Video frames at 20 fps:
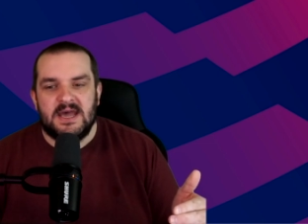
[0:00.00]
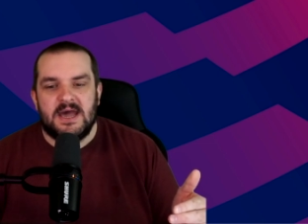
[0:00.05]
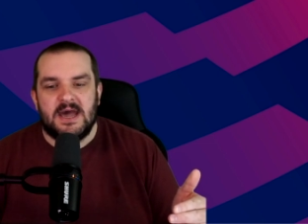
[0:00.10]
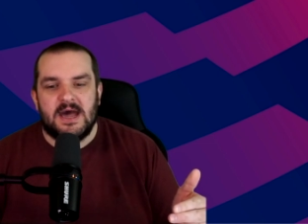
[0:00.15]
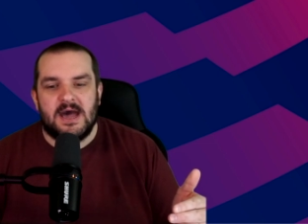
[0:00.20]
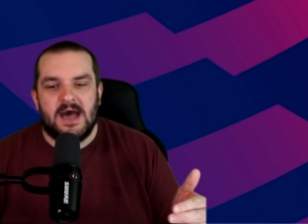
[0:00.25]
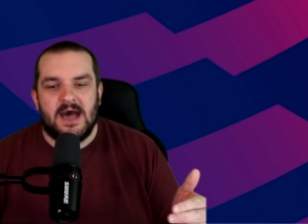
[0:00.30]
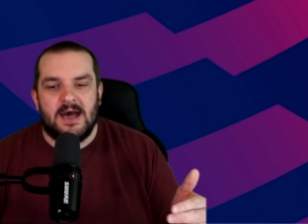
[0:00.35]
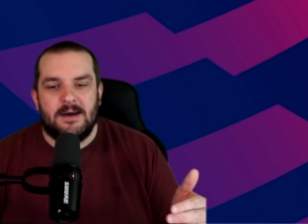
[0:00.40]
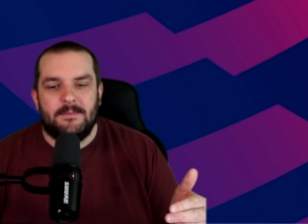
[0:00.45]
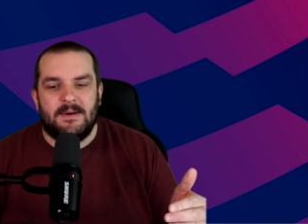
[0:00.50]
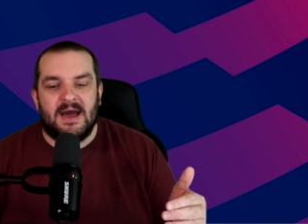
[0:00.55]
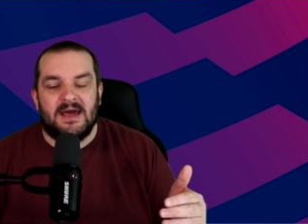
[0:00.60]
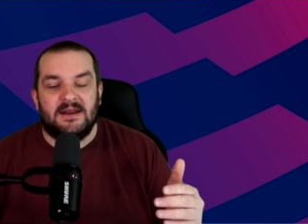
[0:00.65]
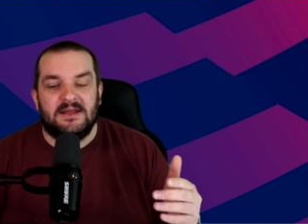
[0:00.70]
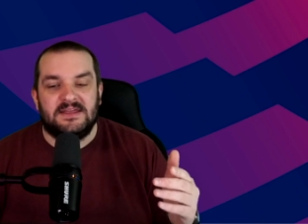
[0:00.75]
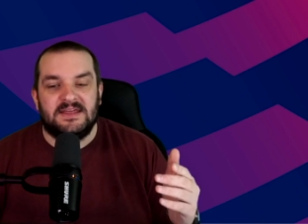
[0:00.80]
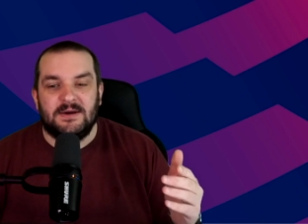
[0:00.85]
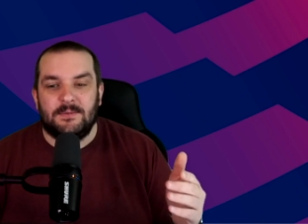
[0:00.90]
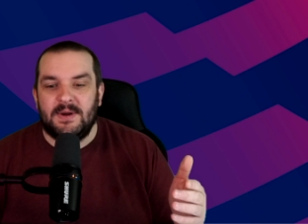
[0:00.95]
Um, and
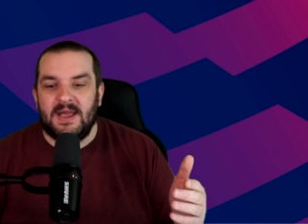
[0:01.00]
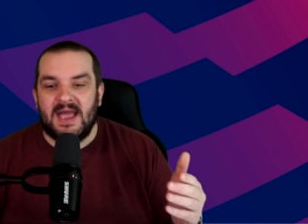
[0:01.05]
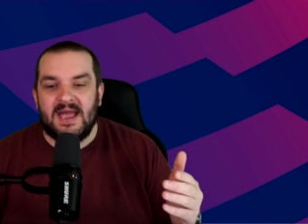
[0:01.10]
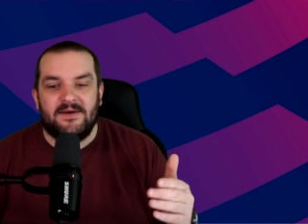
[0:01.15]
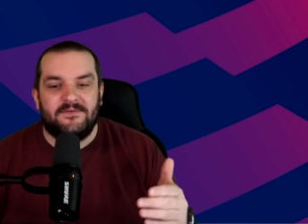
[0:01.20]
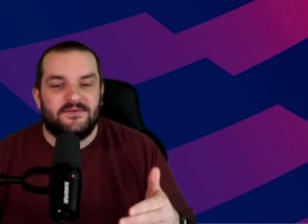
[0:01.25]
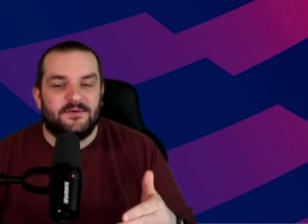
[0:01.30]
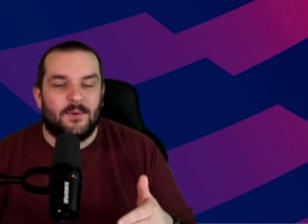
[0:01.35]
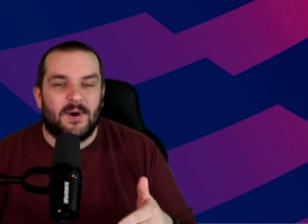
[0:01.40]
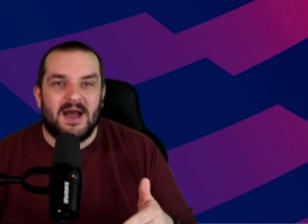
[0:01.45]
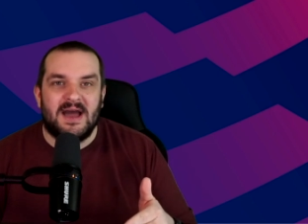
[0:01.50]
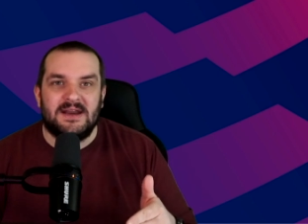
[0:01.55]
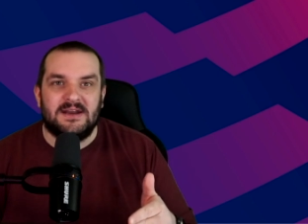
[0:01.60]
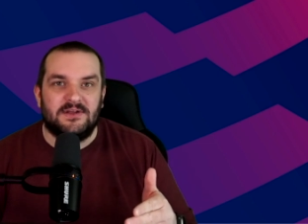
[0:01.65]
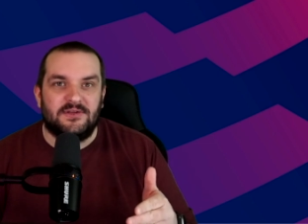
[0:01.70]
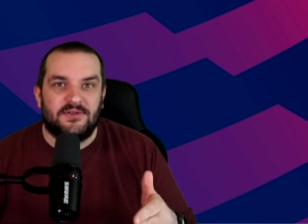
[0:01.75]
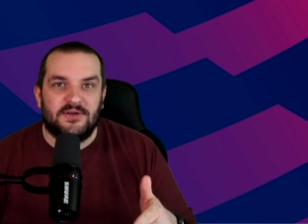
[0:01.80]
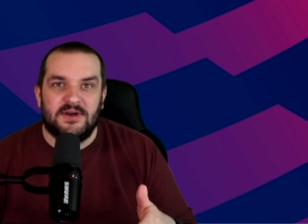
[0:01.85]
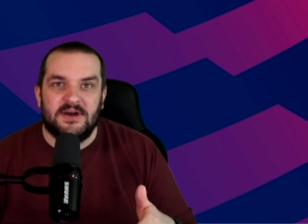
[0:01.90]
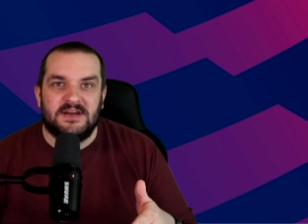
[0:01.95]
I think we have to add a
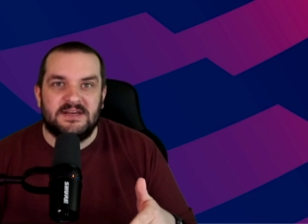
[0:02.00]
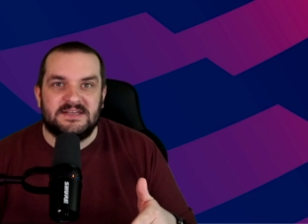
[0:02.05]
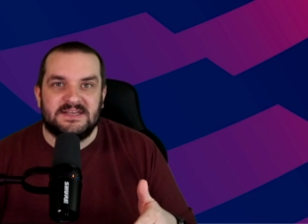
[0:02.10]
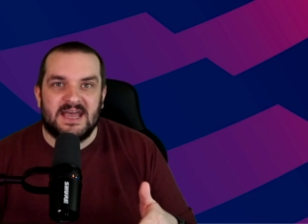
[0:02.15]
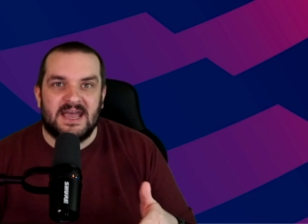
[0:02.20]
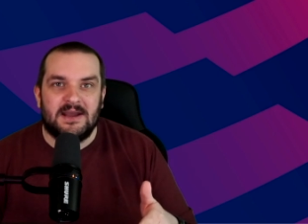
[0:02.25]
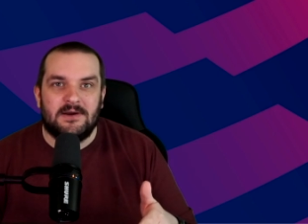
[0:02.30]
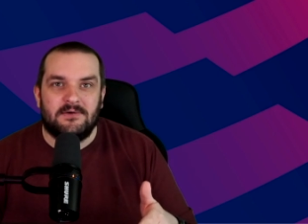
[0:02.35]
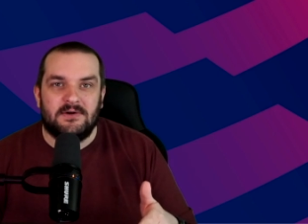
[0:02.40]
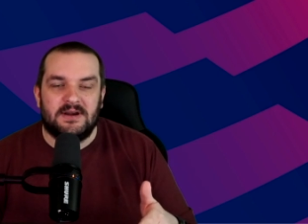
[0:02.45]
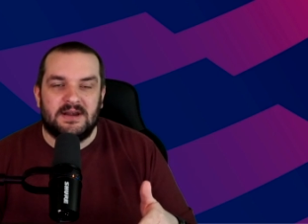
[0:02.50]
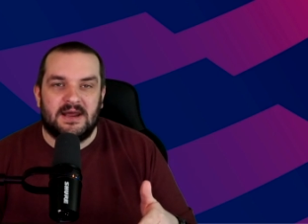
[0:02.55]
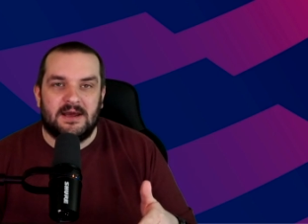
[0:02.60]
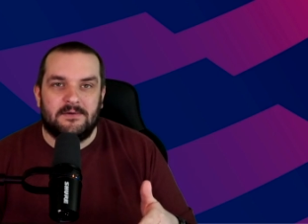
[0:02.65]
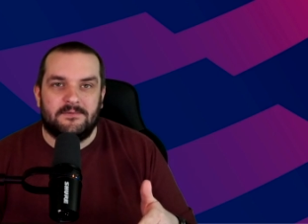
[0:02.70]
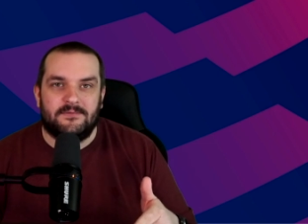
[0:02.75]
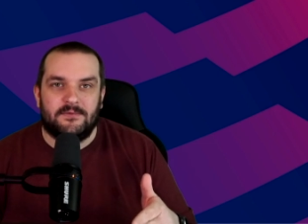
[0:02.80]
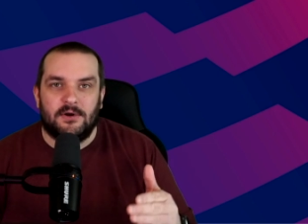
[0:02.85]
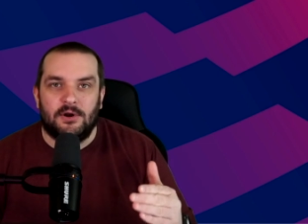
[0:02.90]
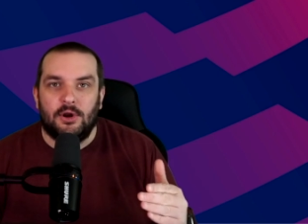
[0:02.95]
third attacker in
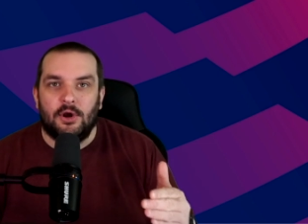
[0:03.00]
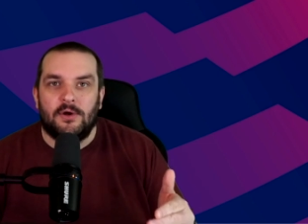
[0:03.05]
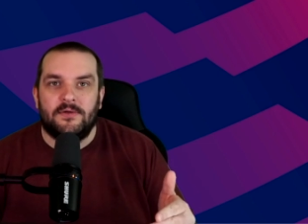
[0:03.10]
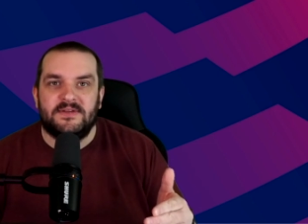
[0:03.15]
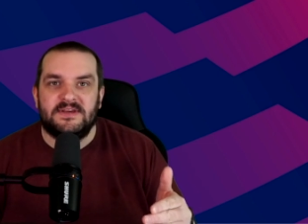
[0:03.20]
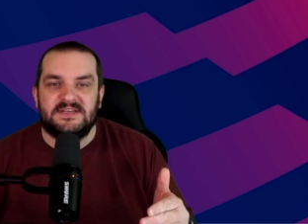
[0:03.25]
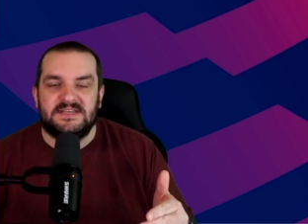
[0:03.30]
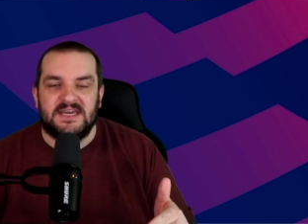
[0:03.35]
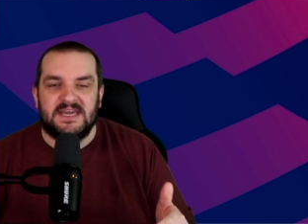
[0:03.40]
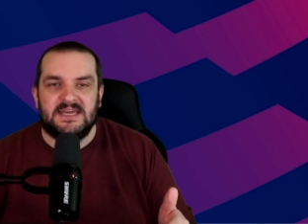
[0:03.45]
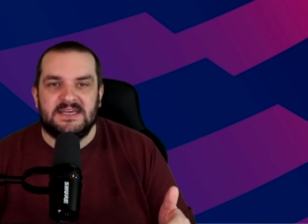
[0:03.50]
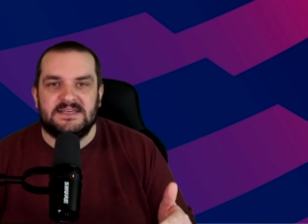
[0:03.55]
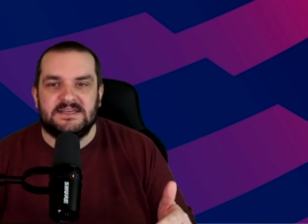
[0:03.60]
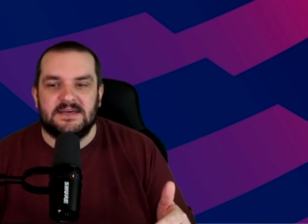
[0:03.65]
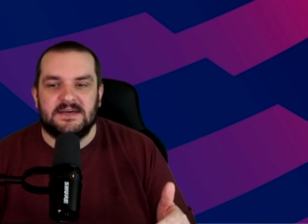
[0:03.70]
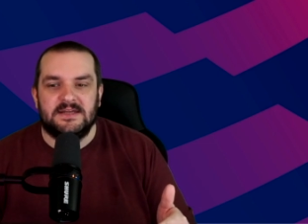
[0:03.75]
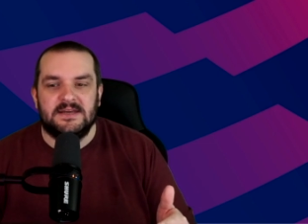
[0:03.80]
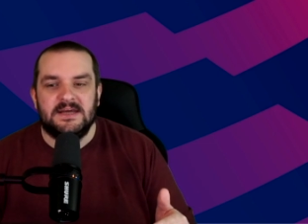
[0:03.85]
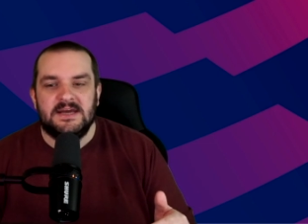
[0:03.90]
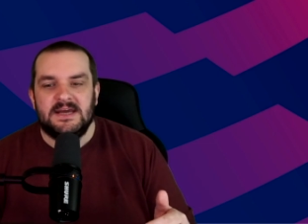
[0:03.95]
now. For a lot of the
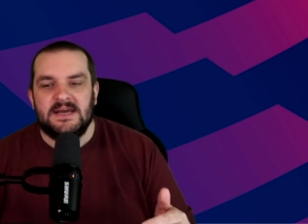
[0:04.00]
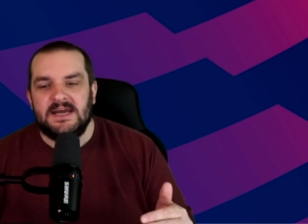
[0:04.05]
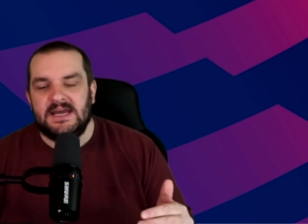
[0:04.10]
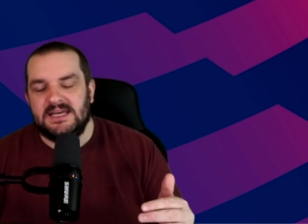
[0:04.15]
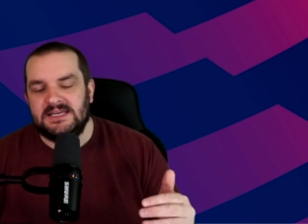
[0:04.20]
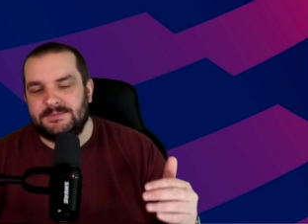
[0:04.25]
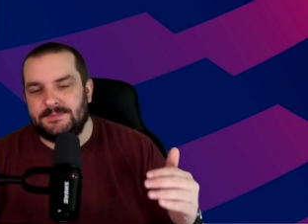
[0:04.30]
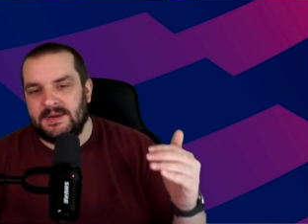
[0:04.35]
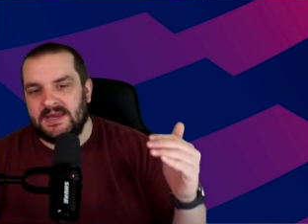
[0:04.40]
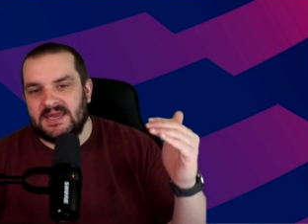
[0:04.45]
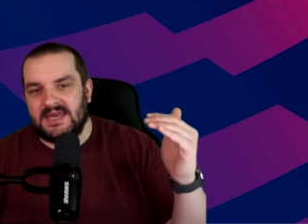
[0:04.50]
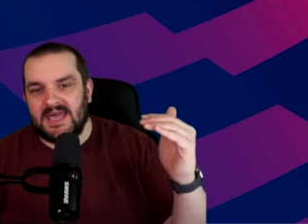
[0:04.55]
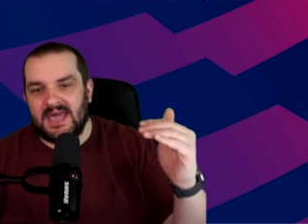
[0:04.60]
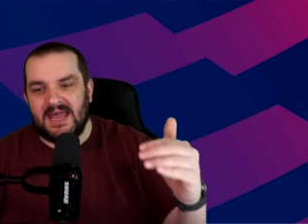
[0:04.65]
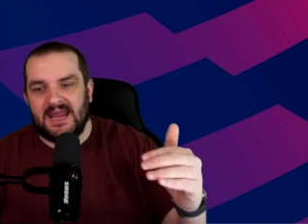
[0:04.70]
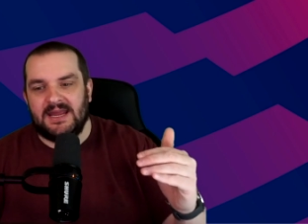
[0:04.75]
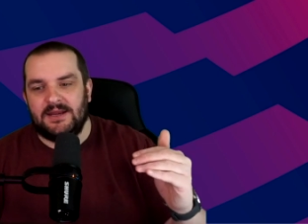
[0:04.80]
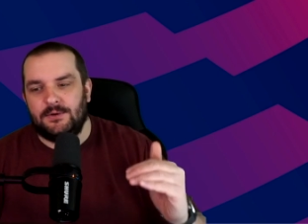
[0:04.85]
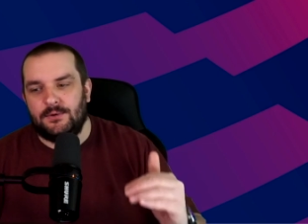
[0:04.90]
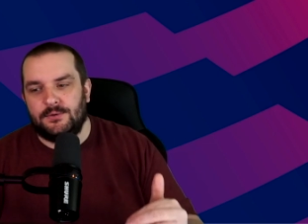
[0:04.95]
season, it's been
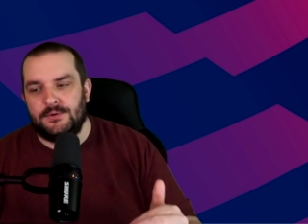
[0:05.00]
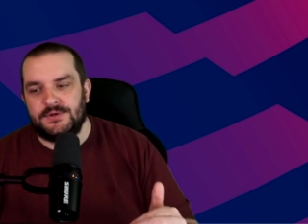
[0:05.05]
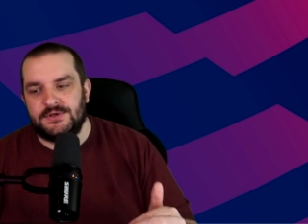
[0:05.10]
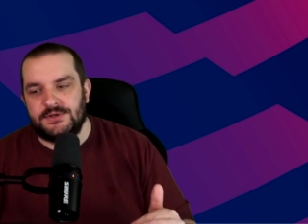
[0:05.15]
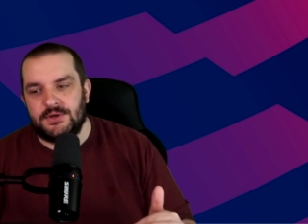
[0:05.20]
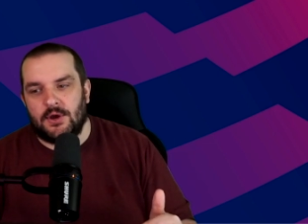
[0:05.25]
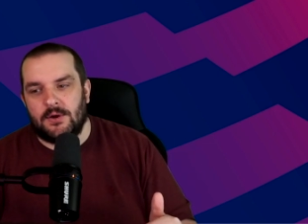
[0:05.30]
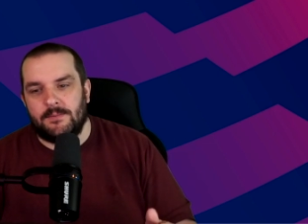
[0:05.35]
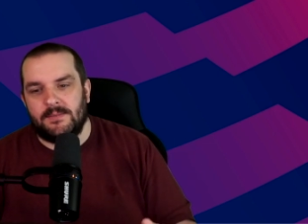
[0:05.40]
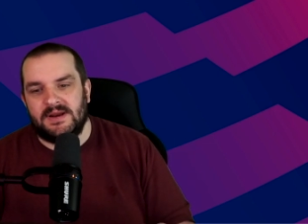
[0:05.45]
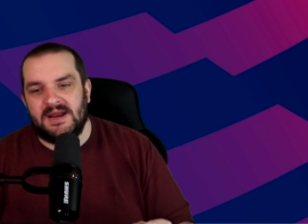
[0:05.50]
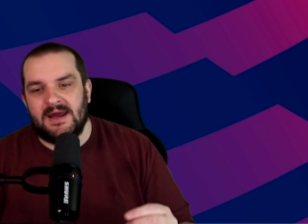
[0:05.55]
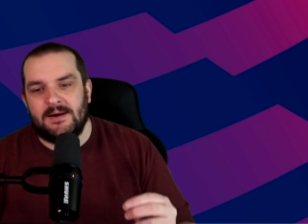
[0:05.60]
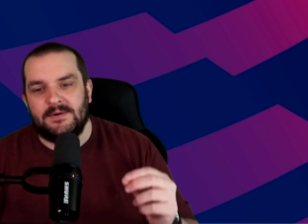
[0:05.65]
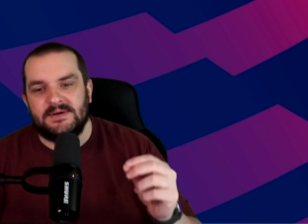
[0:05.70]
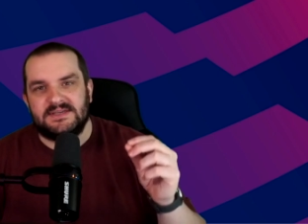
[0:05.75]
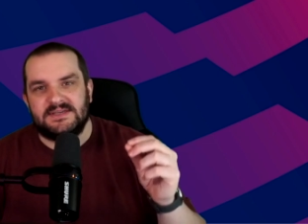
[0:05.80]
Kane or Son, but now it's